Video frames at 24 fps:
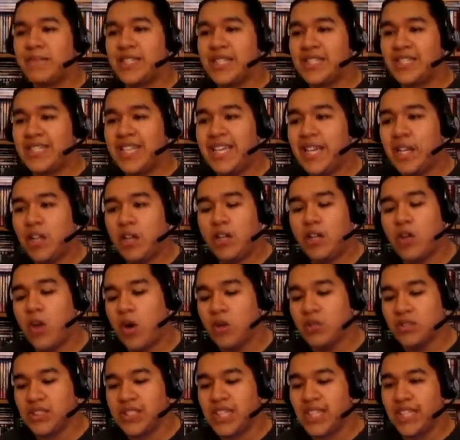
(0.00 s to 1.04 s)
Since he
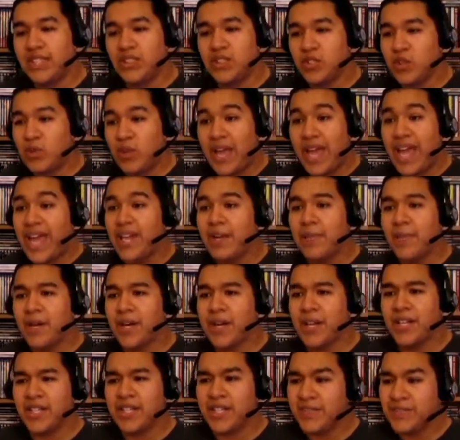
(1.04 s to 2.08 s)
goes in to
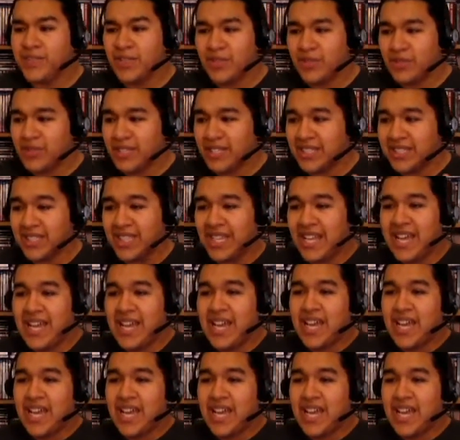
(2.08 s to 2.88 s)
anybody, even to his